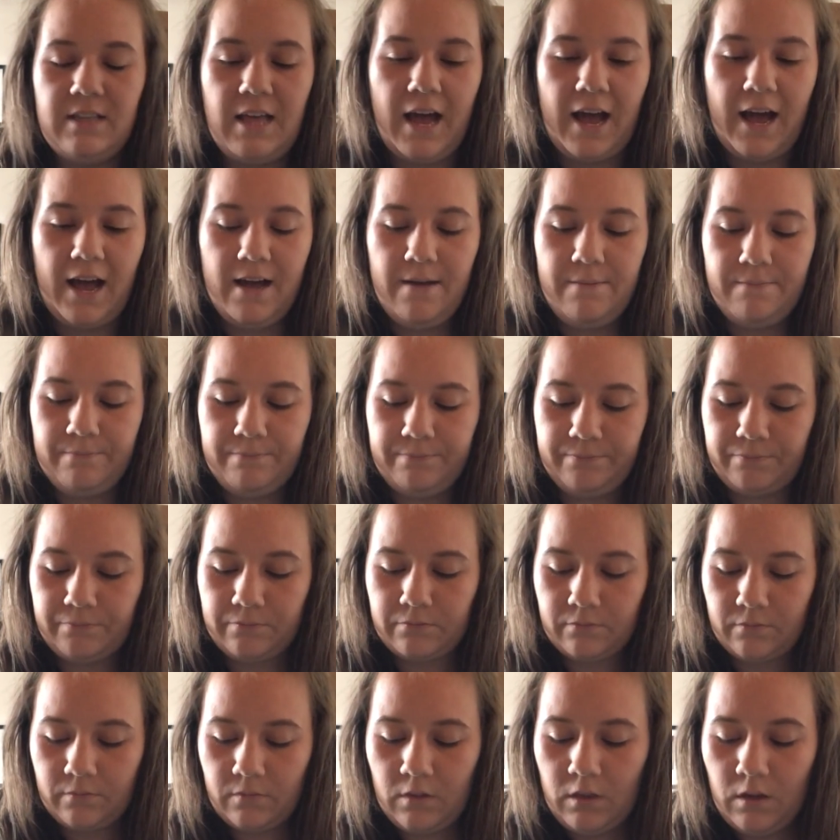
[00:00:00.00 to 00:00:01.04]
that
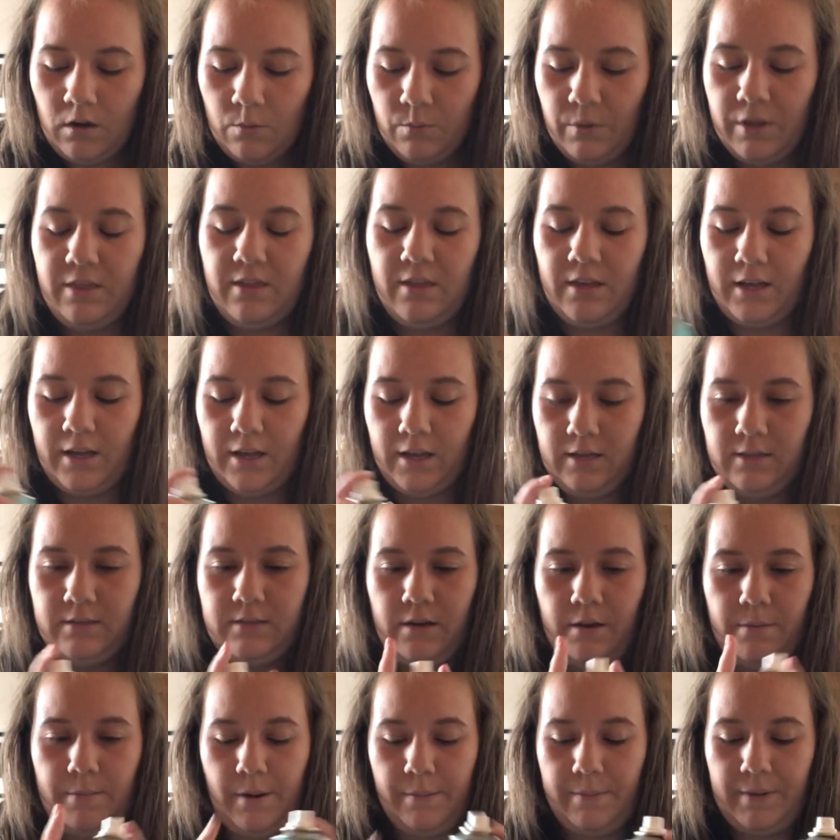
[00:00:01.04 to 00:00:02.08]
with
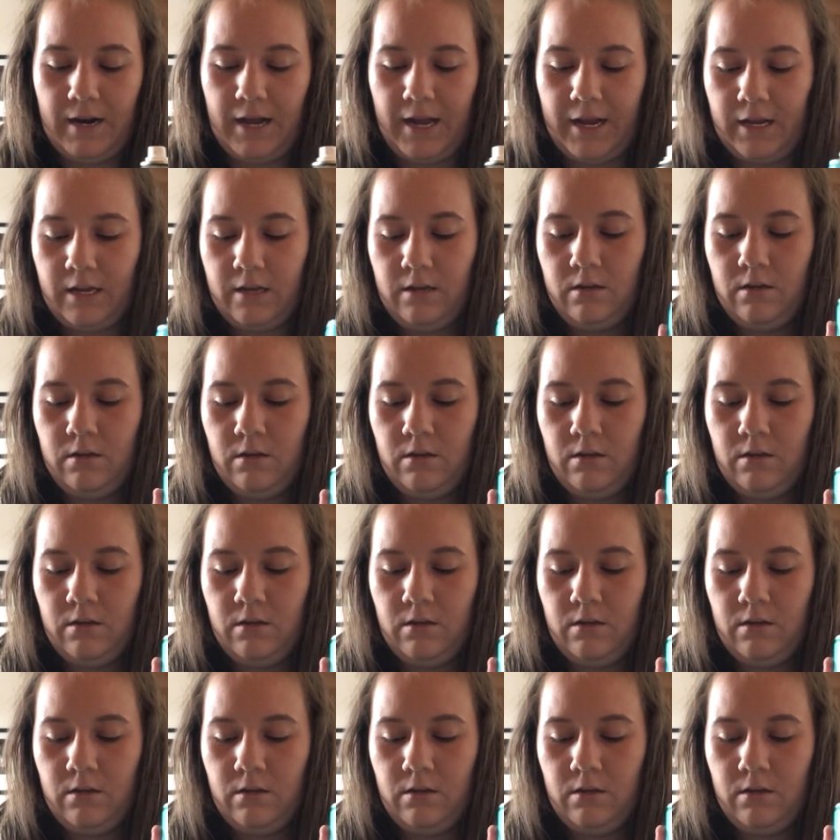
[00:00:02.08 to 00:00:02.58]
so it might be like,